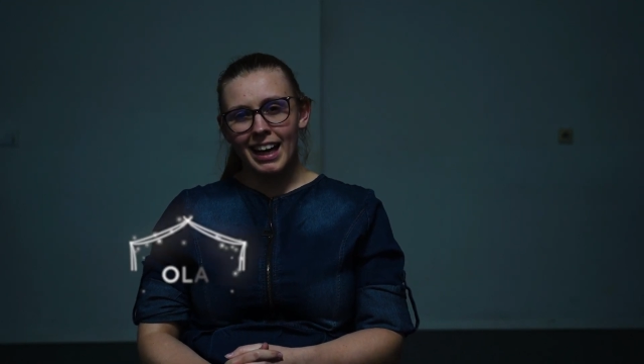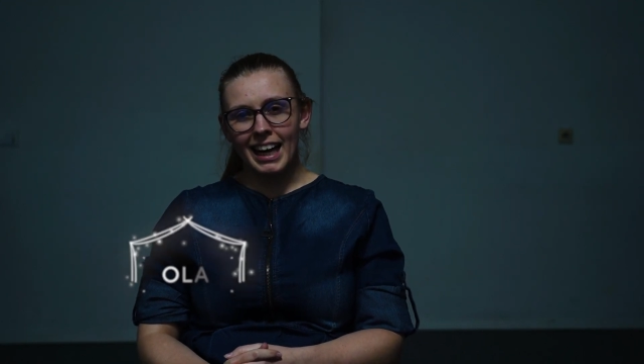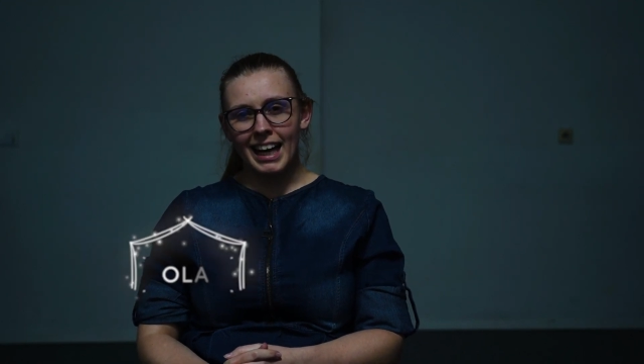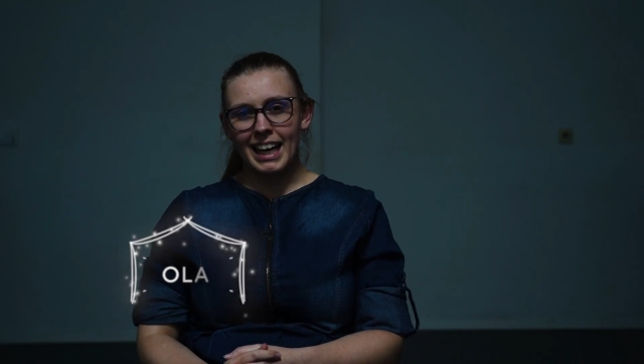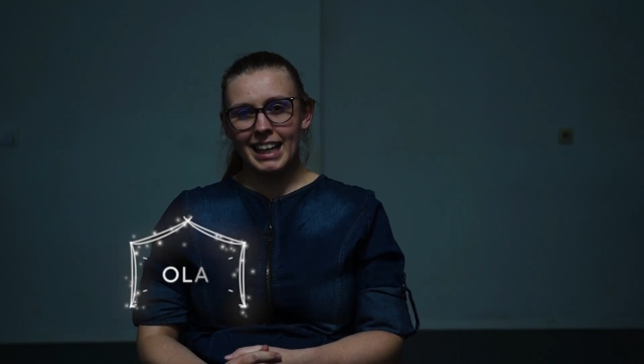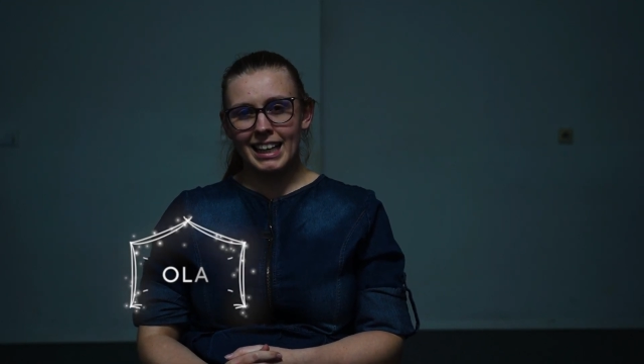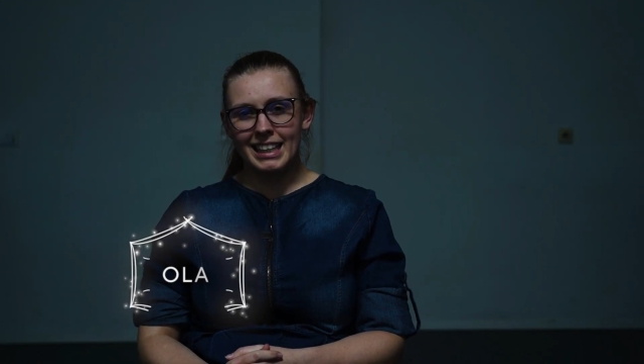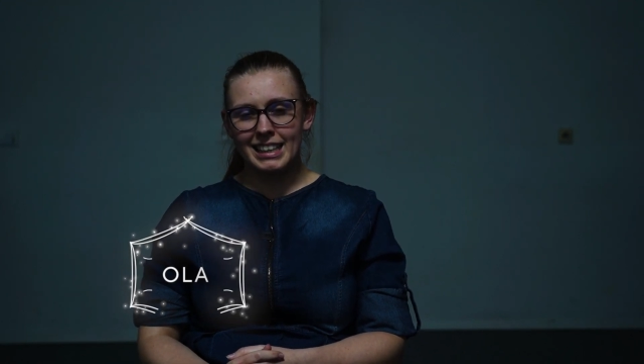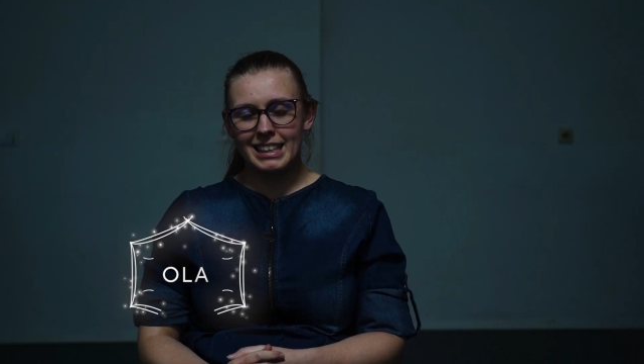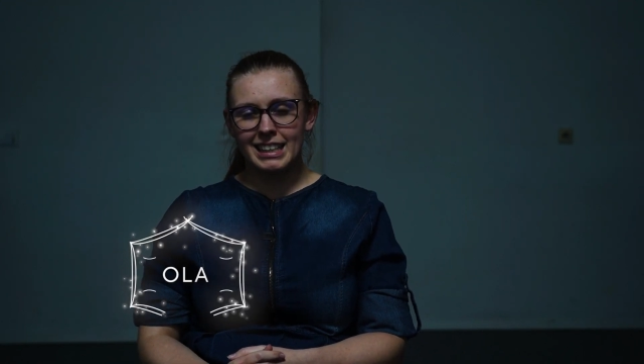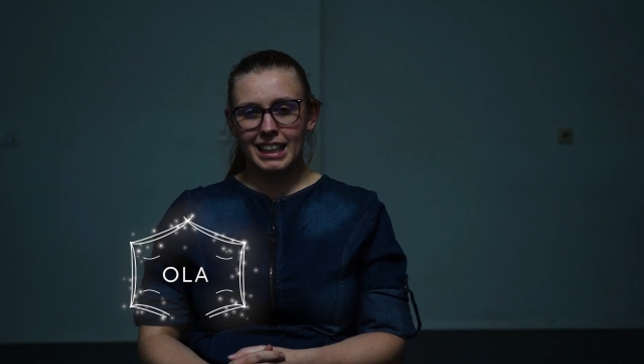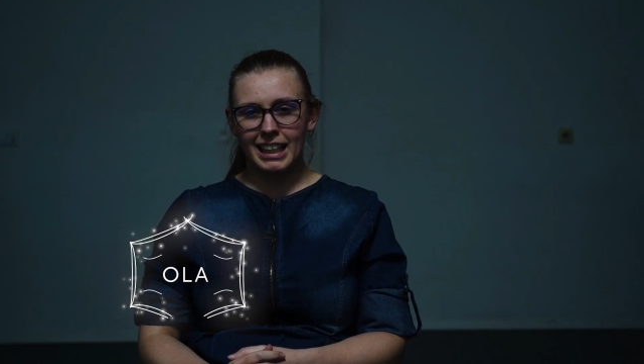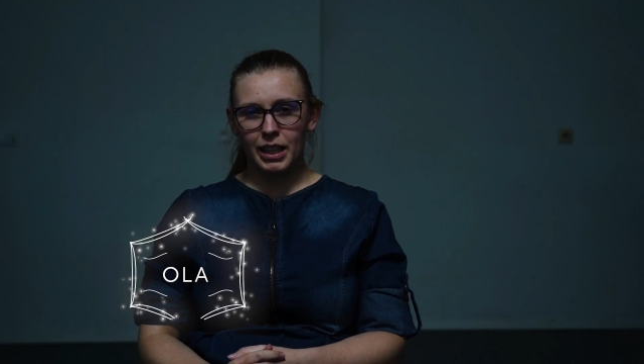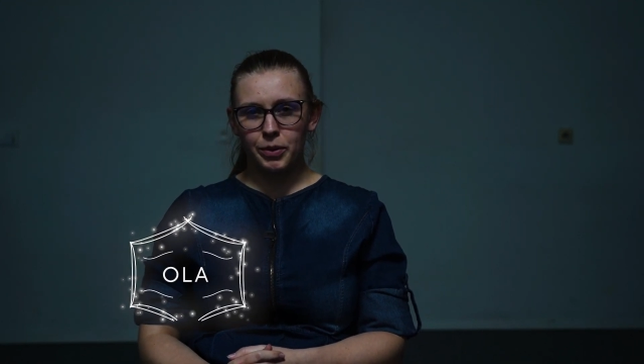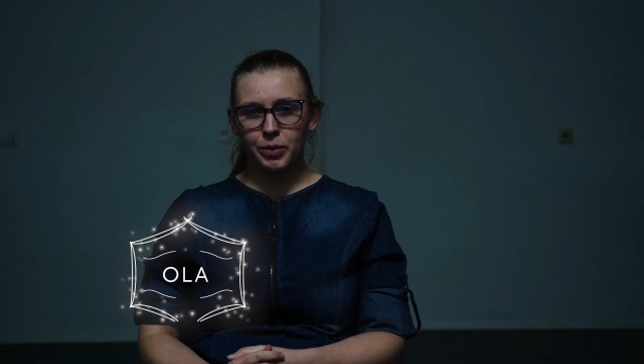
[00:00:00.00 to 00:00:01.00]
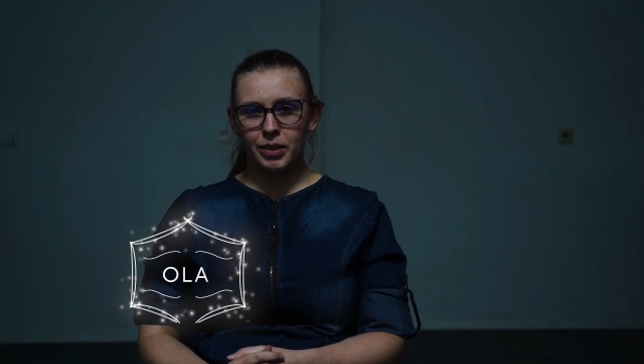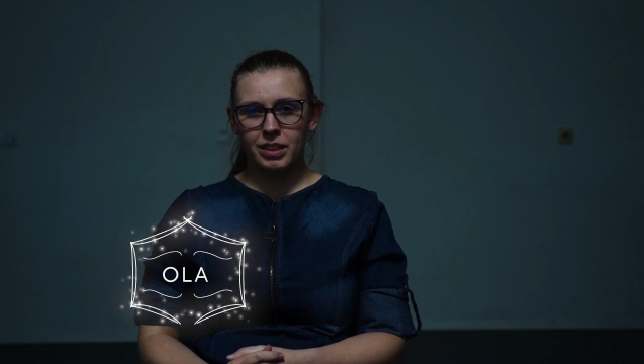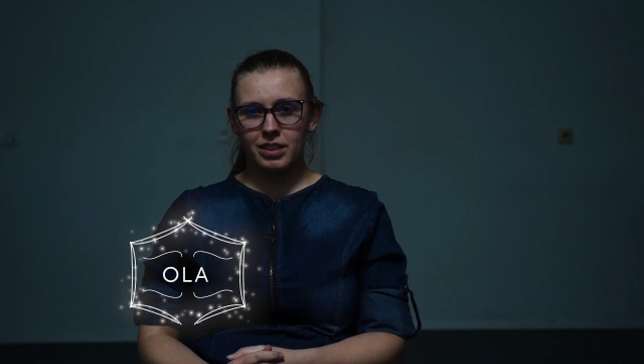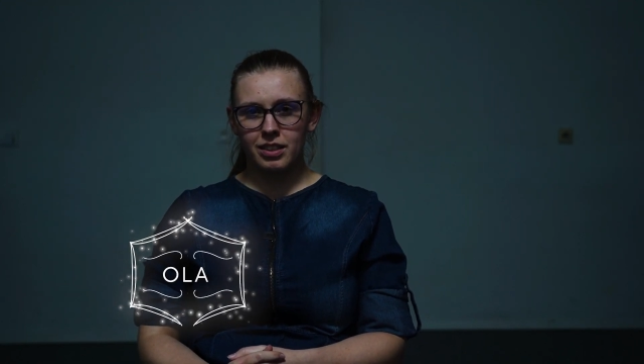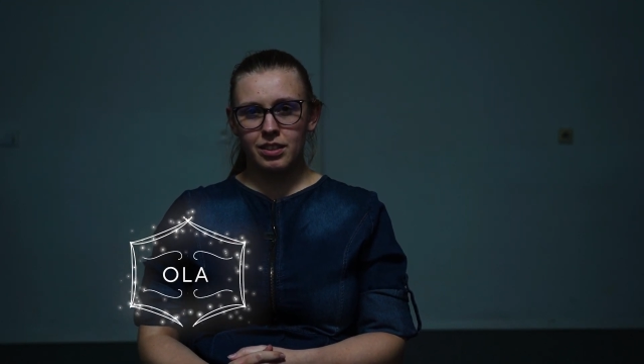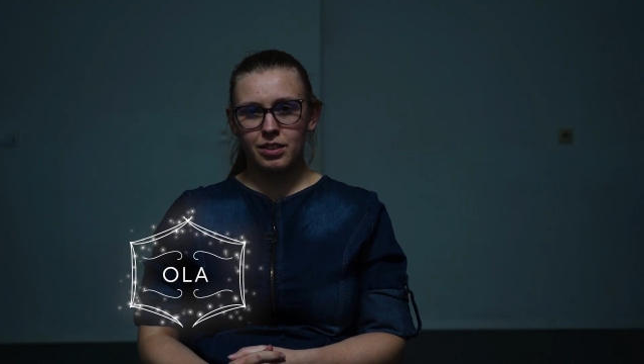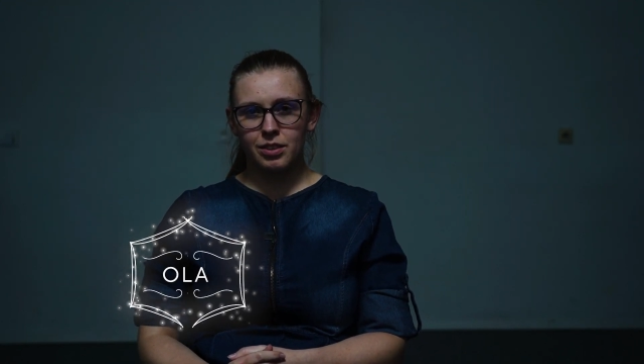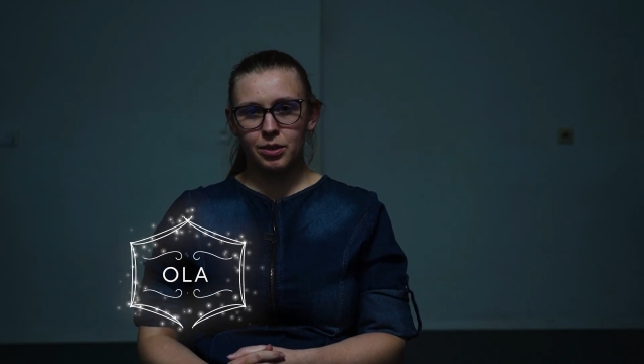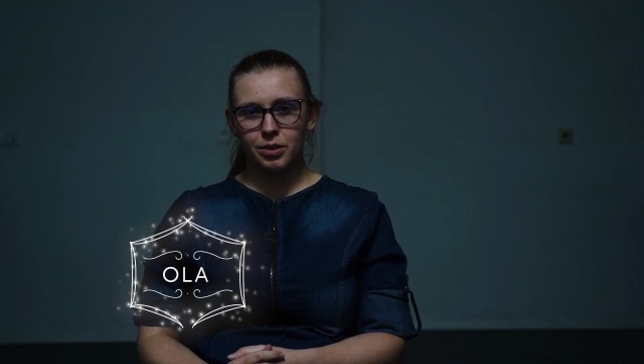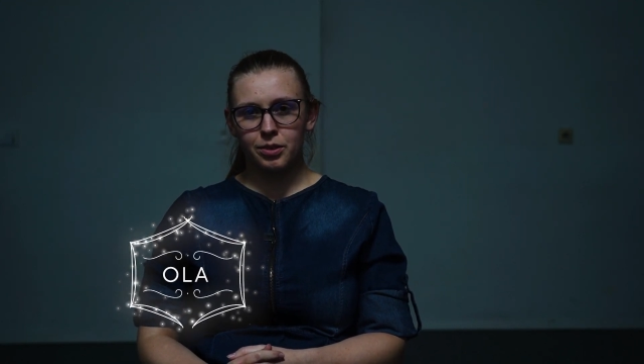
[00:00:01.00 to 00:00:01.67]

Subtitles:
and I wanted